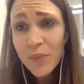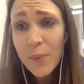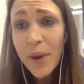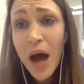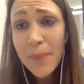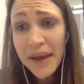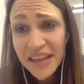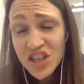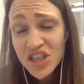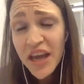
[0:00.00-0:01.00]

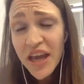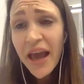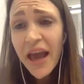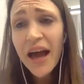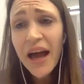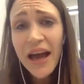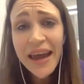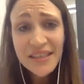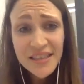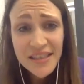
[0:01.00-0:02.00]
published
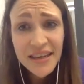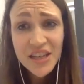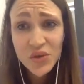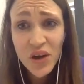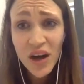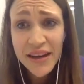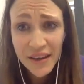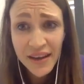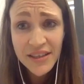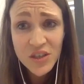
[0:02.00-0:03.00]
international
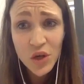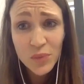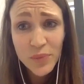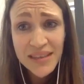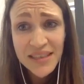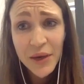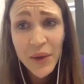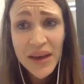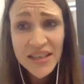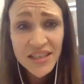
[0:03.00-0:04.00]
guidelines on
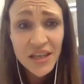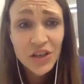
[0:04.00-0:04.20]
PCOS